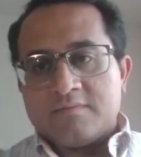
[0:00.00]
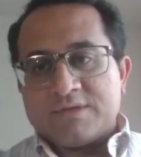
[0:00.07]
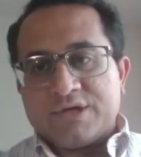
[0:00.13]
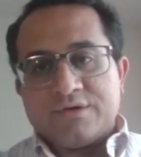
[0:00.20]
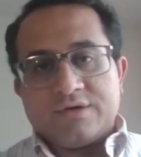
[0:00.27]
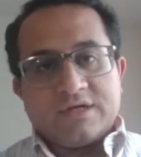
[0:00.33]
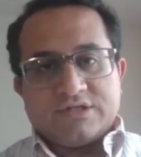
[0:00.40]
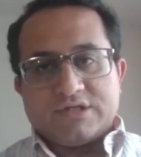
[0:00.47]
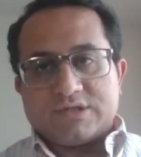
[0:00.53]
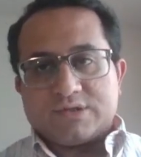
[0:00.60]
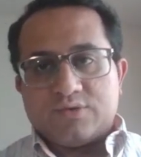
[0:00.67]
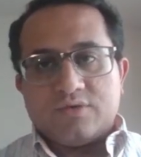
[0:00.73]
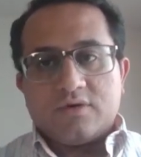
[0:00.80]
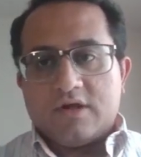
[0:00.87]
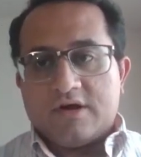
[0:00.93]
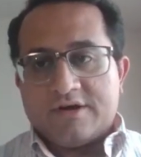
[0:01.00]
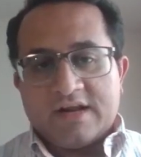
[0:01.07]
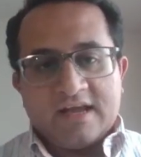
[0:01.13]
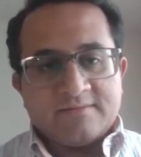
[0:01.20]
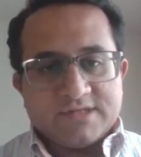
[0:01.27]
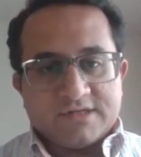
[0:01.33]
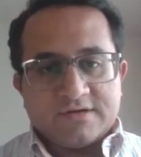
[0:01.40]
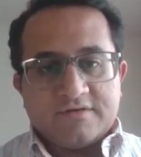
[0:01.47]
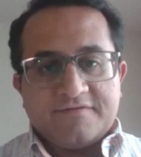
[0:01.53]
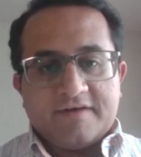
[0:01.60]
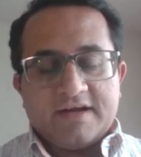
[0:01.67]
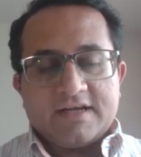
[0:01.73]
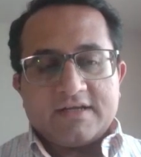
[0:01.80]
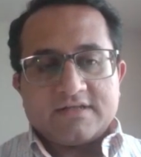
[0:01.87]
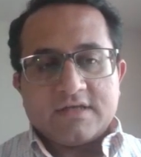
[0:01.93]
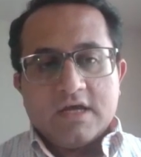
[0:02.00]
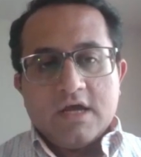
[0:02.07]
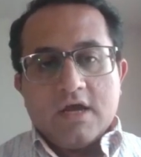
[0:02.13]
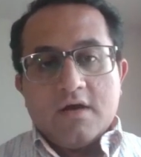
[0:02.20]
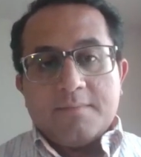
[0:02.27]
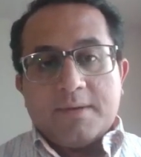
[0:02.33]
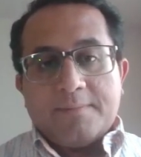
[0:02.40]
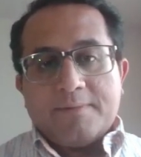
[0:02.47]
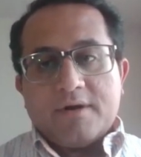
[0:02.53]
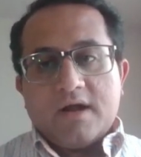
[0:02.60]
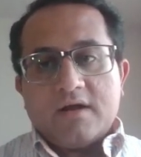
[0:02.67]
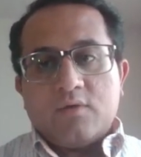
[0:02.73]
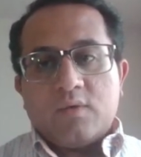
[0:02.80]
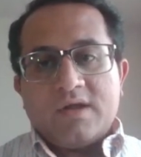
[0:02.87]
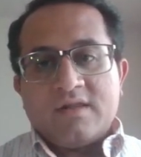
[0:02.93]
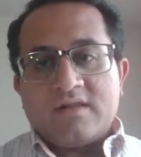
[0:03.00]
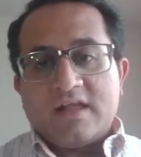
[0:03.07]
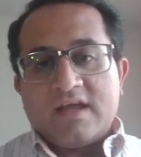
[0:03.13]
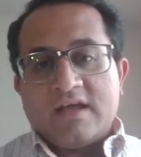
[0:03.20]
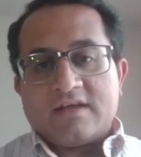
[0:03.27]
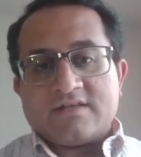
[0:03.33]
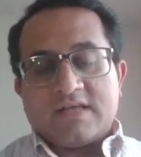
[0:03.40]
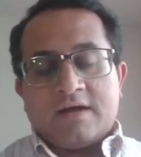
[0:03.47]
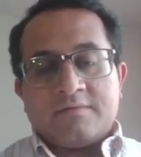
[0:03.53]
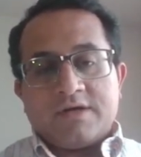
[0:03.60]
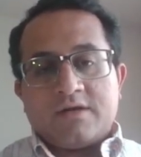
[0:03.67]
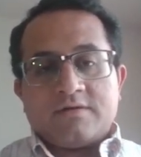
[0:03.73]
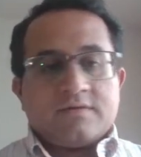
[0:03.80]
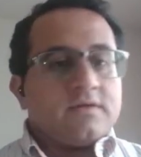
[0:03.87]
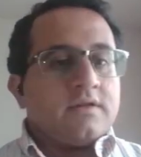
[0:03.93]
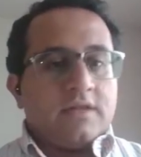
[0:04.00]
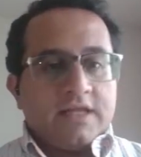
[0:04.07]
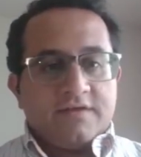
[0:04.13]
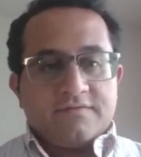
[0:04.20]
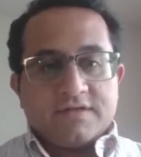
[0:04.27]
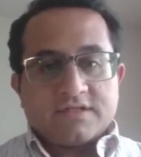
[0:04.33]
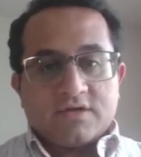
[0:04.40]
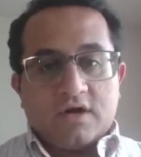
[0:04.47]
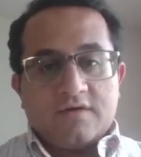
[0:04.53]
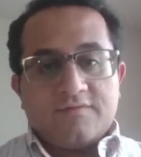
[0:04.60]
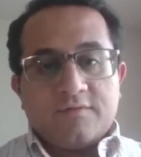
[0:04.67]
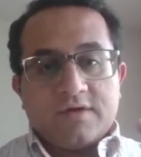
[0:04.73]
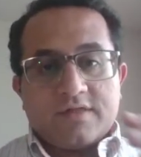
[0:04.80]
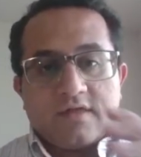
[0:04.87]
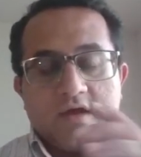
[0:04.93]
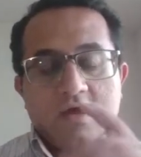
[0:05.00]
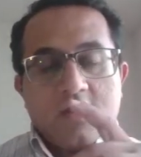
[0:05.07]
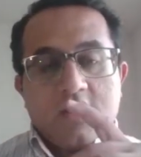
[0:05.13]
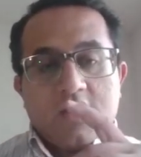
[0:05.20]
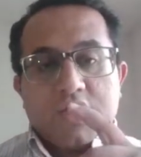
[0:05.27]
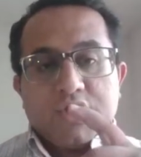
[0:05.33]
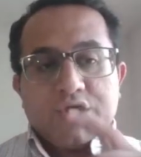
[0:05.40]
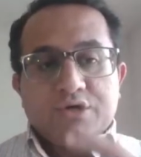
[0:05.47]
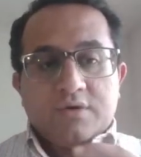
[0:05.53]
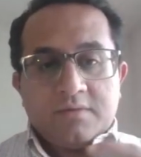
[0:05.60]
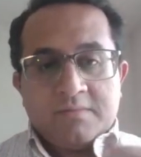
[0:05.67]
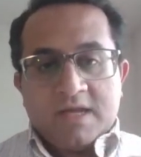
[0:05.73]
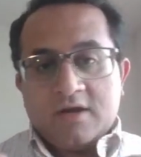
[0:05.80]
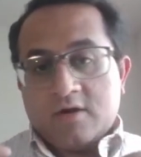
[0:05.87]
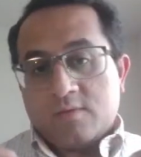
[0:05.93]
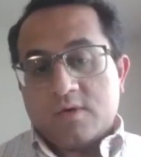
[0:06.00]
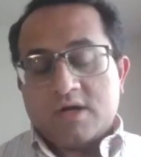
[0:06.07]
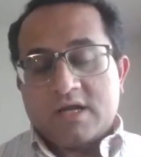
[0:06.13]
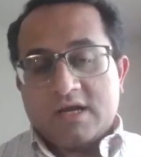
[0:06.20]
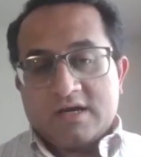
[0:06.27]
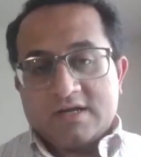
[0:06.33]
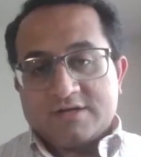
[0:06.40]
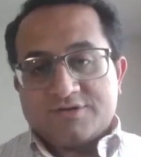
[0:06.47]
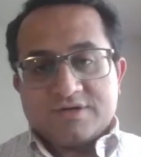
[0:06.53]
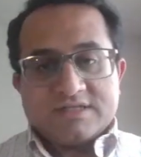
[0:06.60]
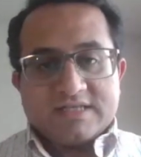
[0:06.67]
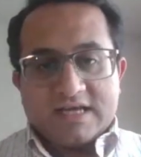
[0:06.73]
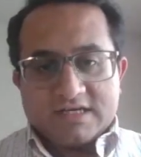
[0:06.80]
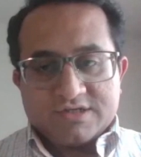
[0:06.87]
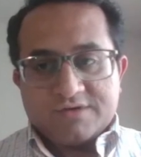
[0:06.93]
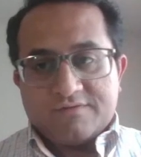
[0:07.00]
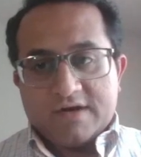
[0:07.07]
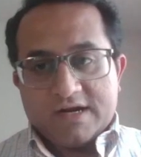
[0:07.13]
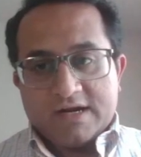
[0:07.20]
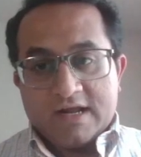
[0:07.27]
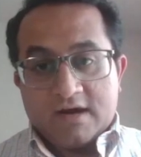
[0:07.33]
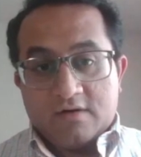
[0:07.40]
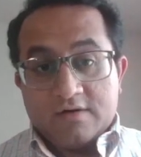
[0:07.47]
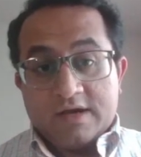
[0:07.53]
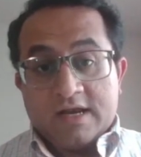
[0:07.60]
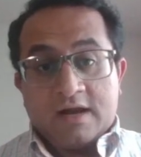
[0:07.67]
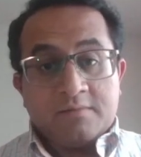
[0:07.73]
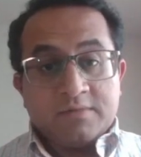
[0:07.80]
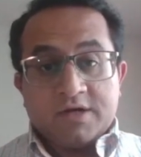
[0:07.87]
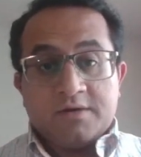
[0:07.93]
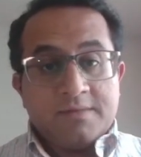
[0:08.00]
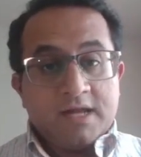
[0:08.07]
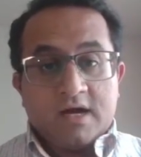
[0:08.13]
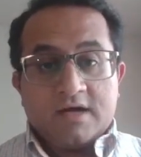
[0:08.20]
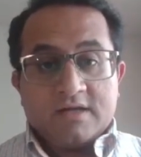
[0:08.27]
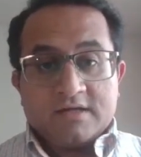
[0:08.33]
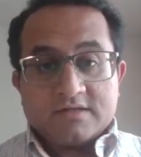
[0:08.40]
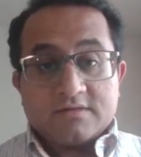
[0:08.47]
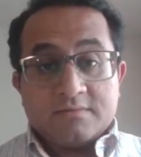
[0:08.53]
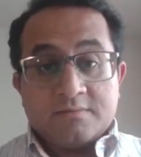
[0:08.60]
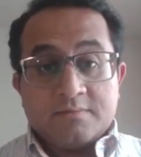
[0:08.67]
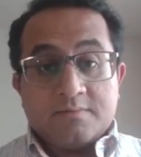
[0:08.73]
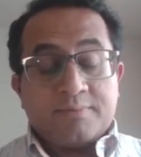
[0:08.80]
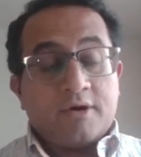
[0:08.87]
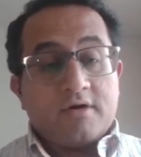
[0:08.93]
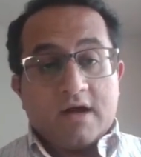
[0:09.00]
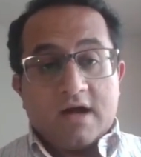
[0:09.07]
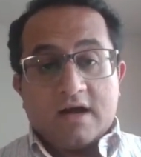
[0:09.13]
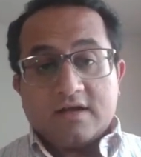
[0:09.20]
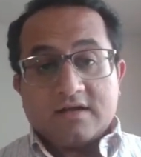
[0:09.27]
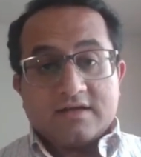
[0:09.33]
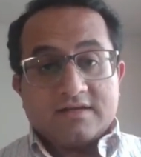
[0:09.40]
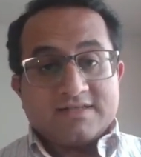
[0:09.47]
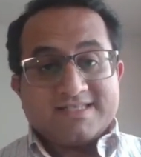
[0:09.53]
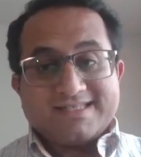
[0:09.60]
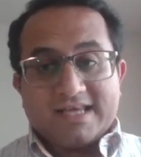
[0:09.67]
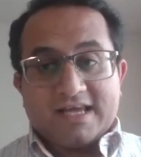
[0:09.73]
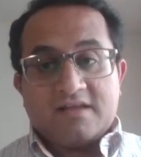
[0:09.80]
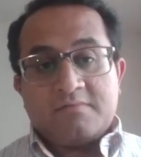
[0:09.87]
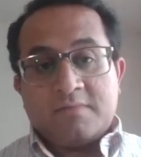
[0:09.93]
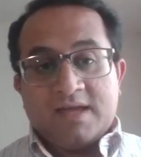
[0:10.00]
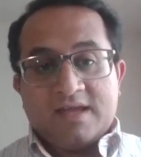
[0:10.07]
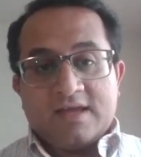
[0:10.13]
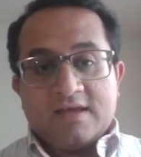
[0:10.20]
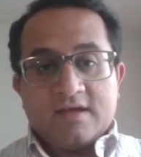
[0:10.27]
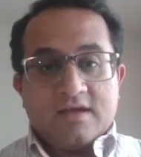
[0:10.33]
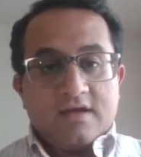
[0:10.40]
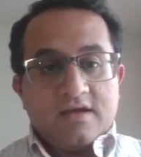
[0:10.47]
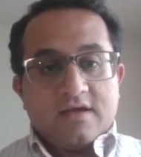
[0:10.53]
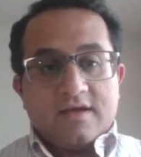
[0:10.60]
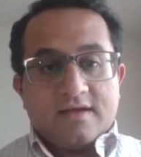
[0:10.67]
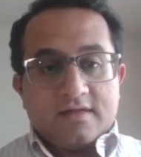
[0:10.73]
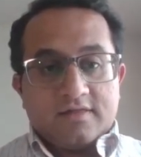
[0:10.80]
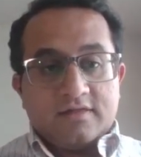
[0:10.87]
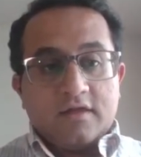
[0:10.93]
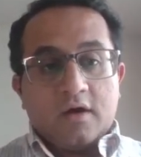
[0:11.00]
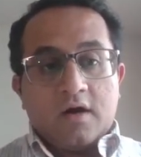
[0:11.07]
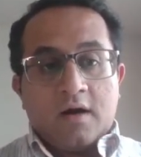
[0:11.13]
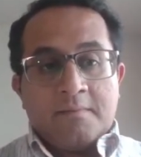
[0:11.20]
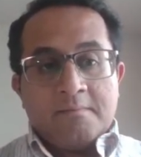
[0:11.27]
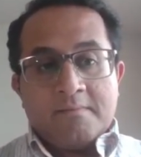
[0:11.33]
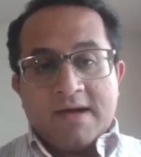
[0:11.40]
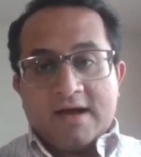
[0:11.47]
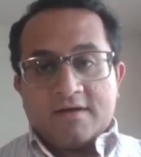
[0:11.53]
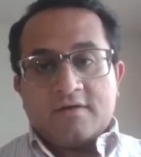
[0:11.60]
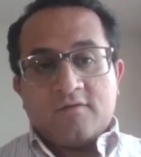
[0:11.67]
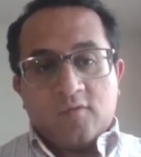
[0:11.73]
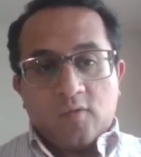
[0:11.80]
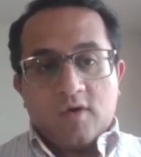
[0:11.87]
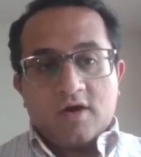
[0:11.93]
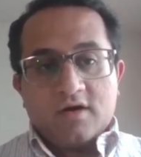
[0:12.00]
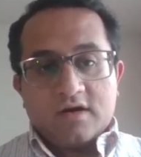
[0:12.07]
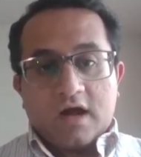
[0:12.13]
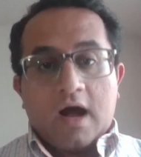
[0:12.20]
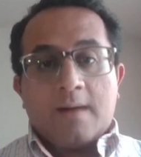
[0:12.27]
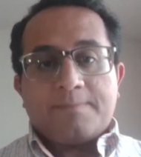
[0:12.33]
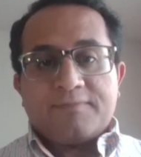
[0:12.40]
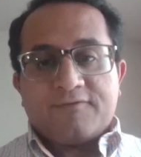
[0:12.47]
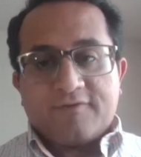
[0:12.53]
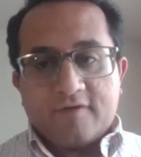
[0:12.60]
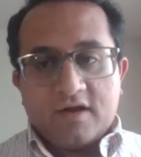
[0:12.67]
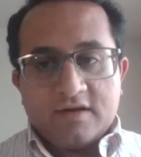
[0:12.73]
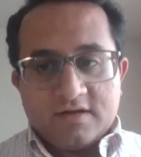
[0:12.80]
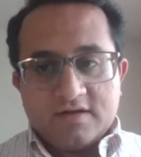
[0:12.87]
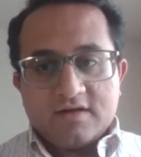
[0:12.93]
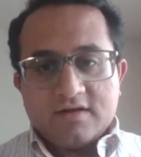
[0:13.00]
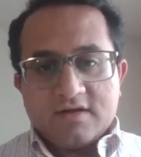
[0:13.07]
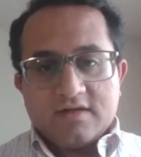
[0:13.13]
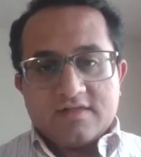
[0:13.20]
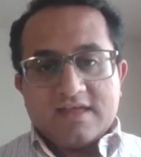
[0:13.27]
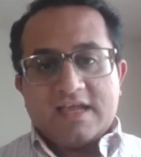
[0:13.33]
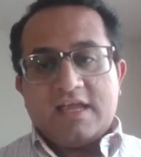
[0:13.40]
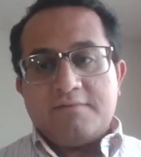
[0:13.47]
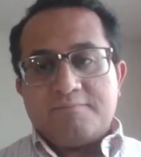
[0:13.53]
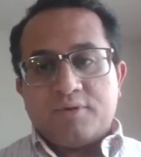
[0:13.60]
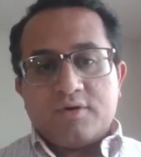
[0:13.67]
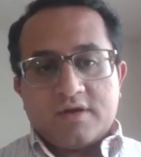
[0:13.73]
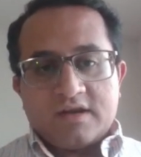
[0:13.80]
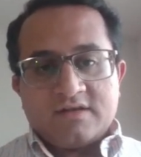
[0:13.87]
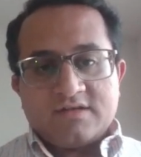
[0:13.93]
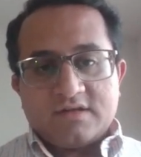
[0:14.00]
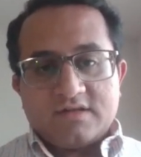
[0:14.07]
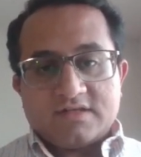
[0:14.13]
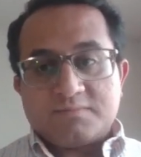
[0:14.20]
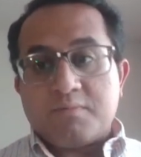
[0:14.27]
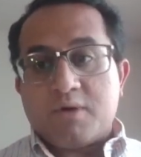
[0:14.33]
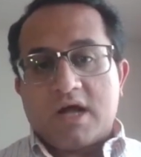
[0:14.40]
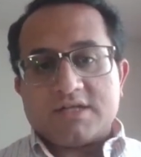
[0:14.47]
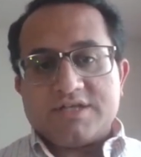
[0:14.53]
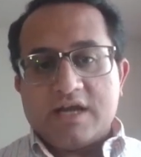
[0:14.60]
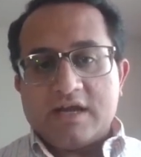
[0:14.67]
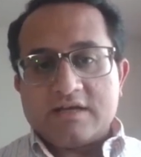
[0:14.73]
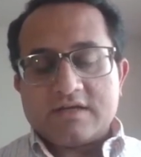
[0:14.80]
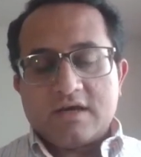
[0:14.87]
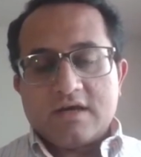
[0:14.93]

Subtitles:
You can just Google our names and you'll find us. But Parag, one thing is, I'm going to leave this off with, you and me are working on a transaction right now. And I'm going to be honest, Parag sent me the amount of work up front that he put into this project.